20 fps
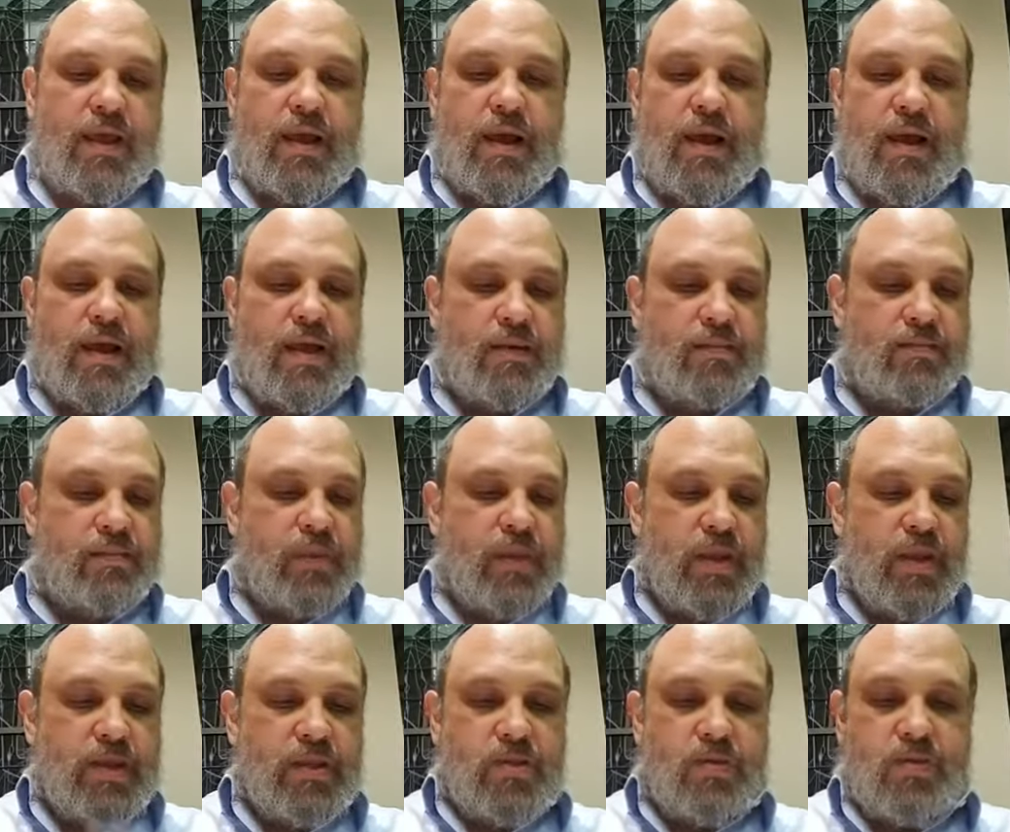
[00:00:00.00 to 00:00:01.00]
um,
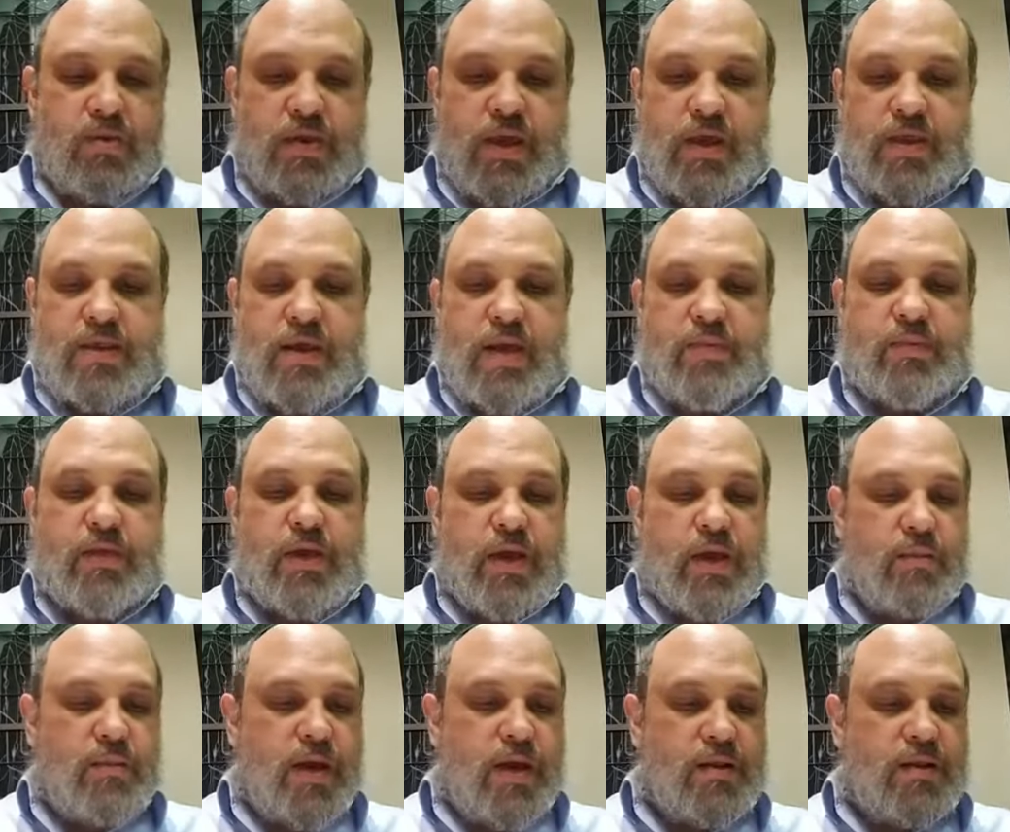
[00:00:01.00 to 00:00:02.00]
to say something
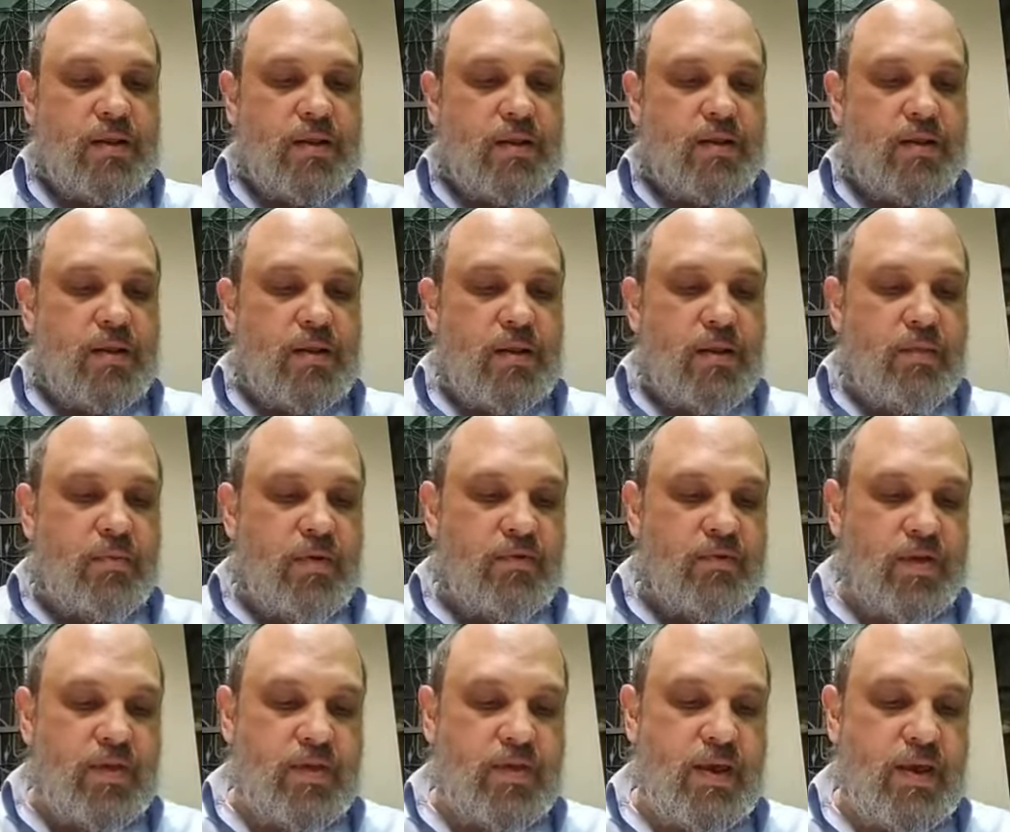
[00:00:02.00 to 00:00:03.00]
about the the, the
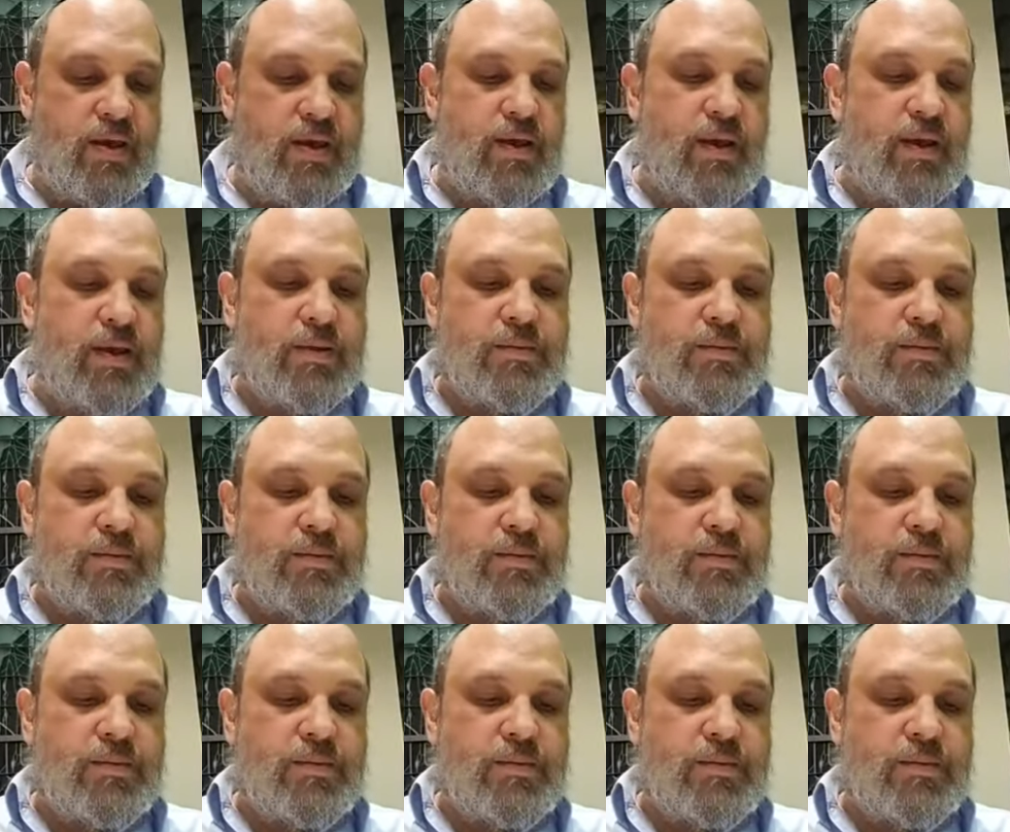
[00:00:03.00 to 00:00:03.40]
mevaser.